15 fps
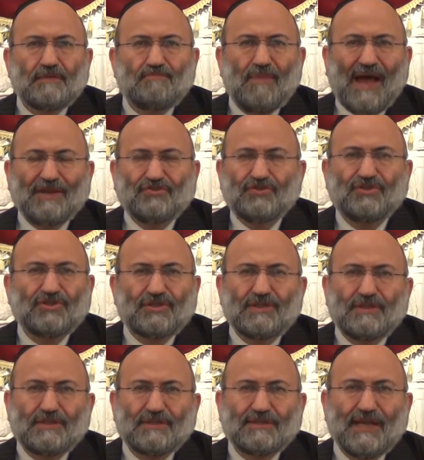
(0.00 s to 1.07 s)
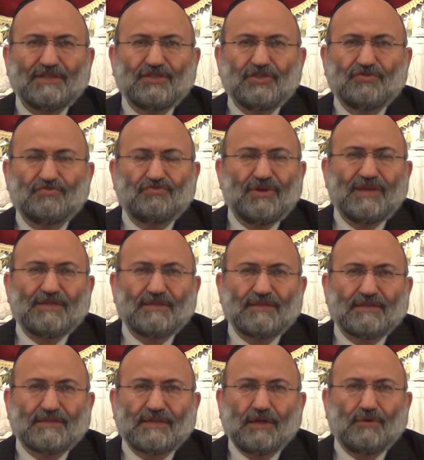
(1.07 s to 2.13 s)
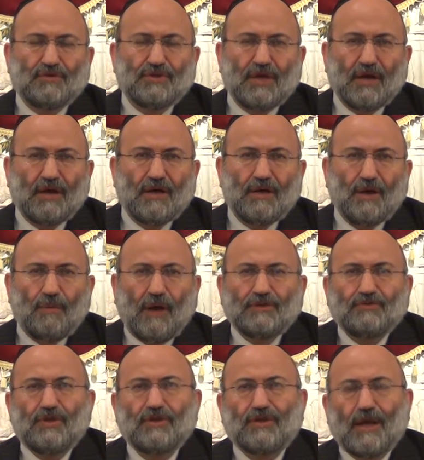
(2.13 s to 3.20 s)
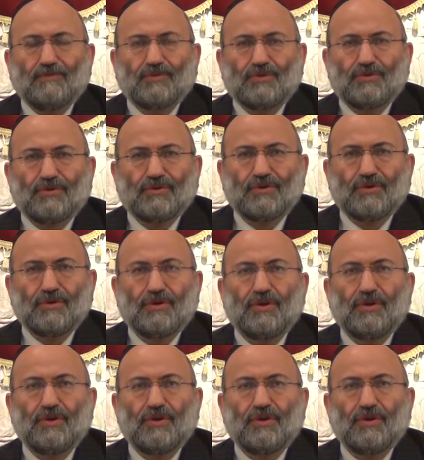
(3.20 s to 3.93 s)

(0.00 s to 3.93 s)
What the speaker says: Majesty, such a great Seudah. Why should I come to you?